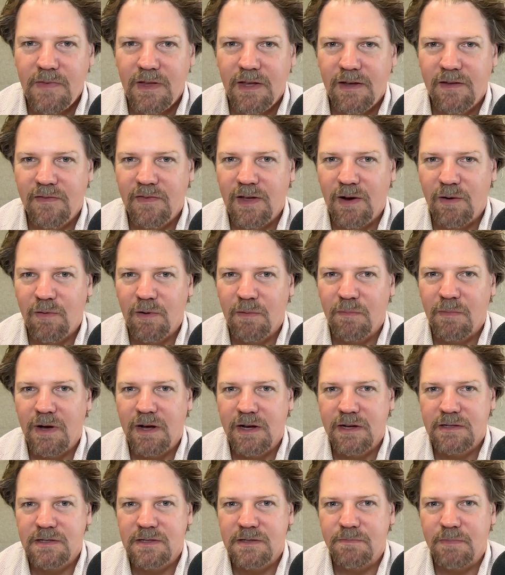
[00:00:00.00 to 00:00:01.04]
And that
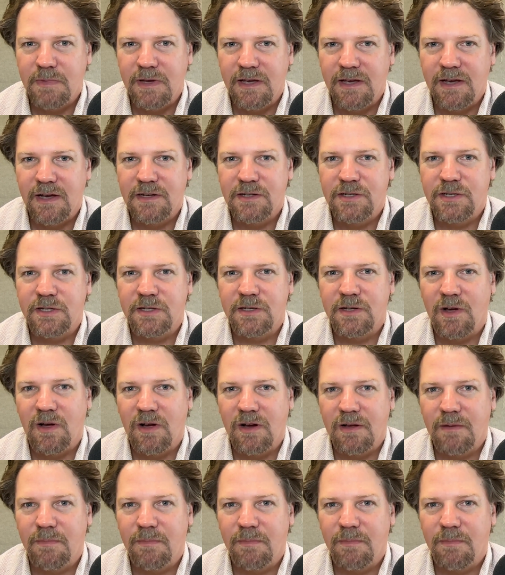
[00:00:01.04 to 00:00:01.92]
reminds me, I should talk